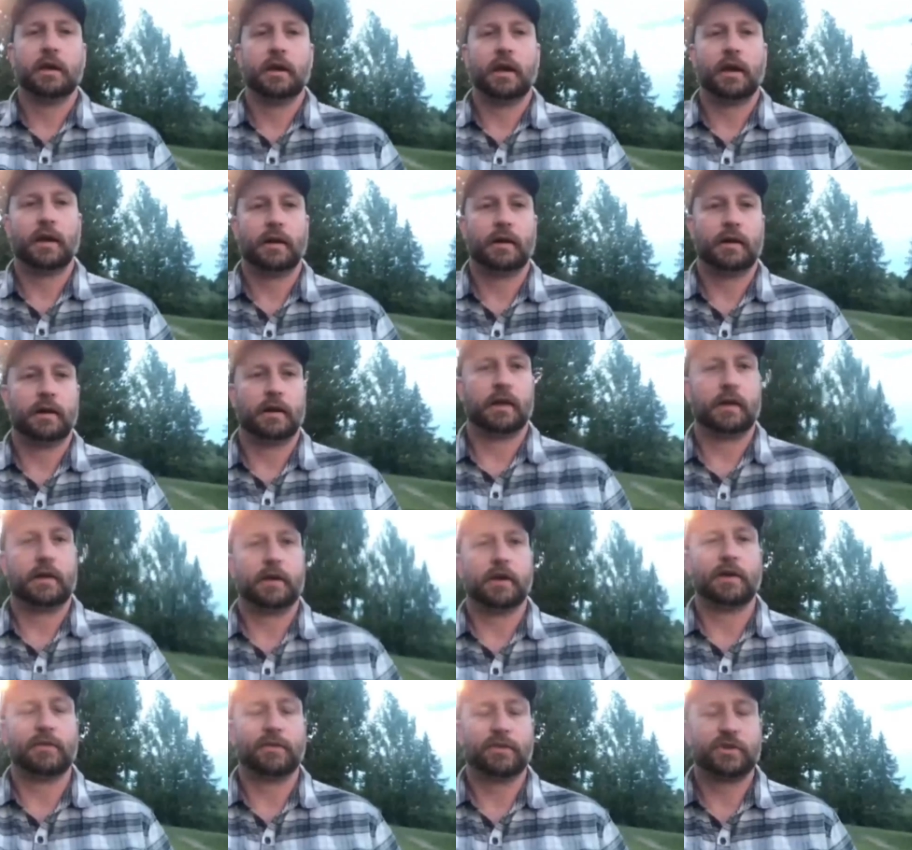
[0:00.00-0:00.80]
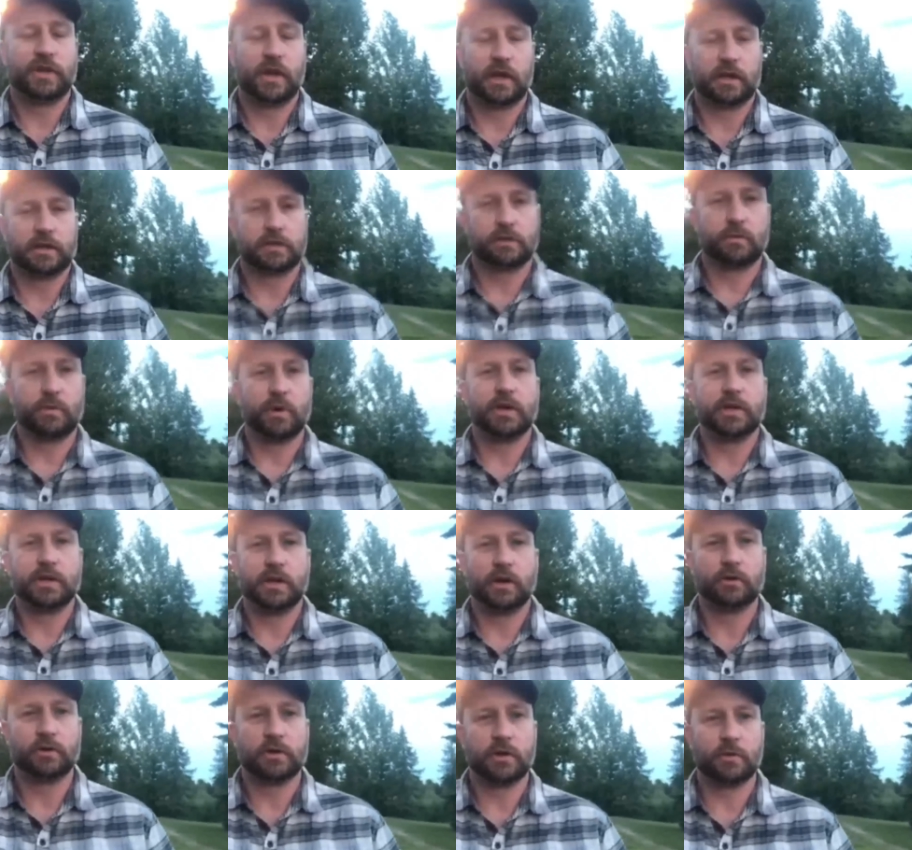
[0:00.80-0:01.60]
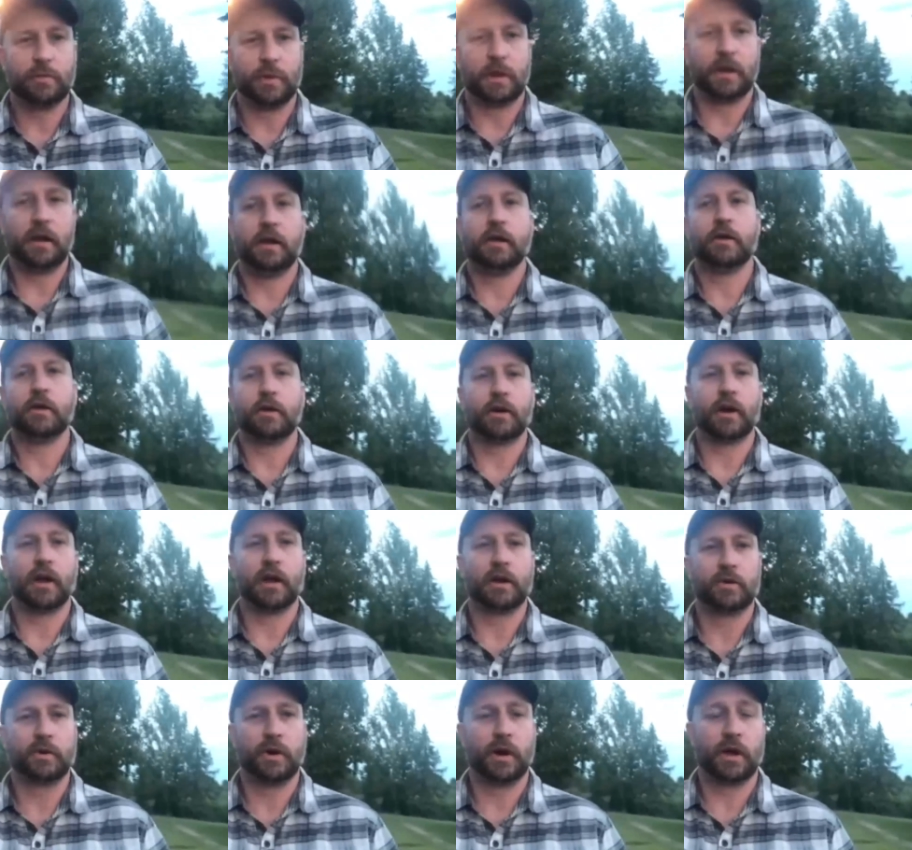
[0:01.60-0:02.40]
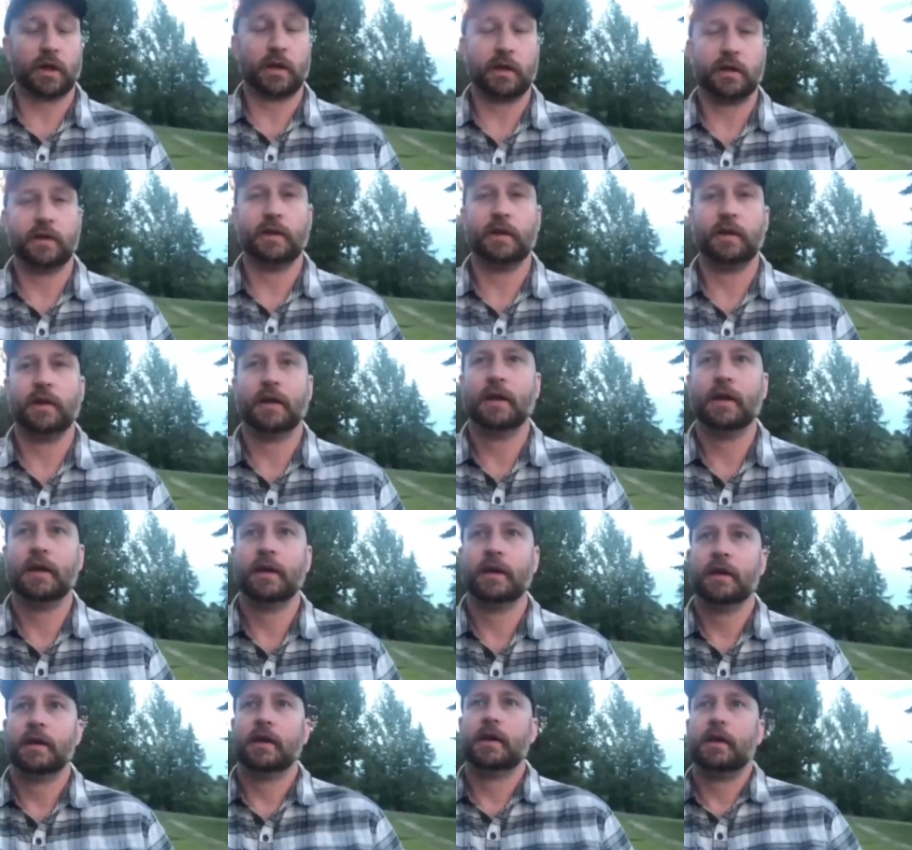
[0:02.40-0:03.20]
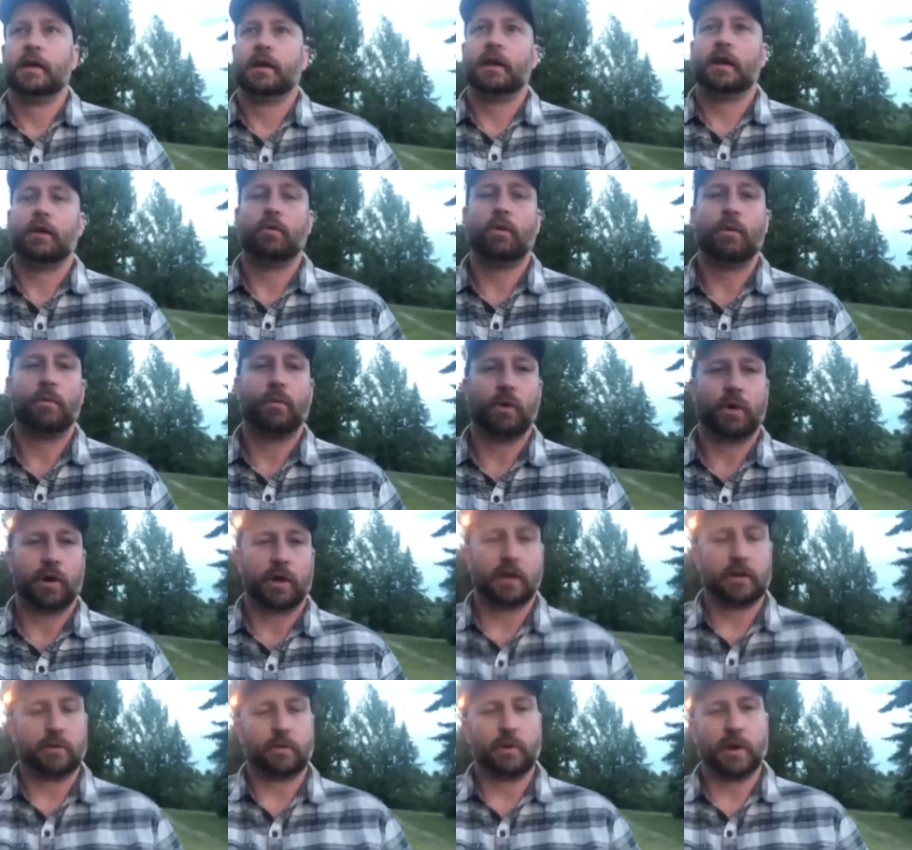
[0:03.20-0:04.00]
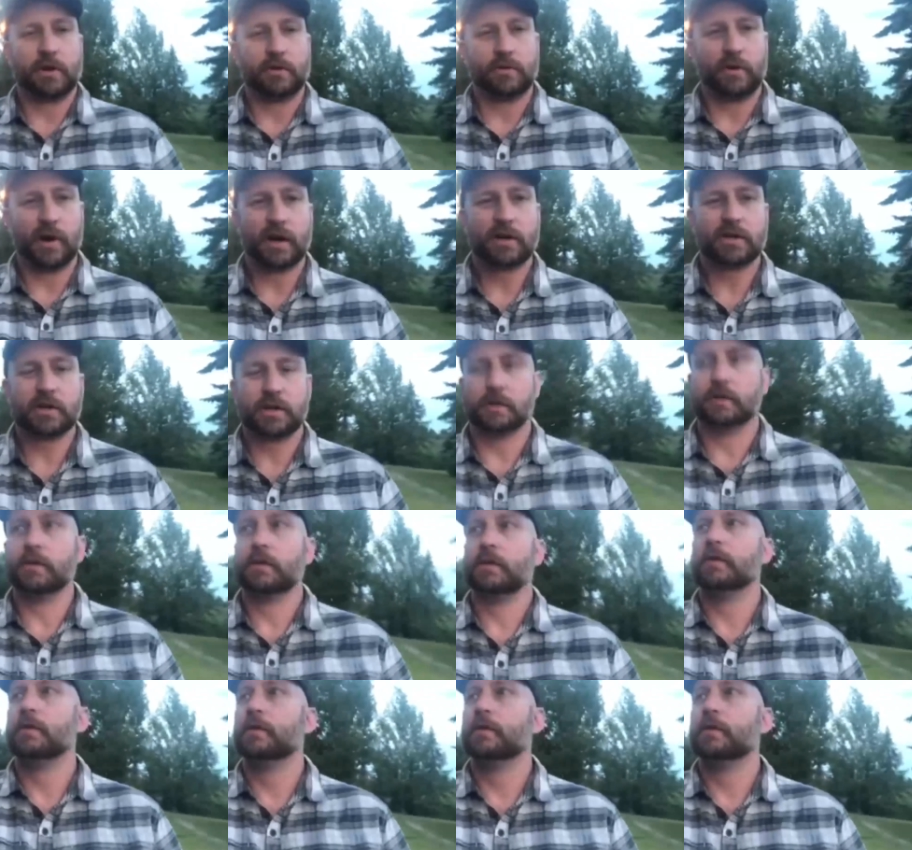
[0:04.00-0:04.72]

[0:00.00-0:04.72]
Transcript: and uh, you'll have a chance to reach out to me or Andrea and we'll point you in the right direction.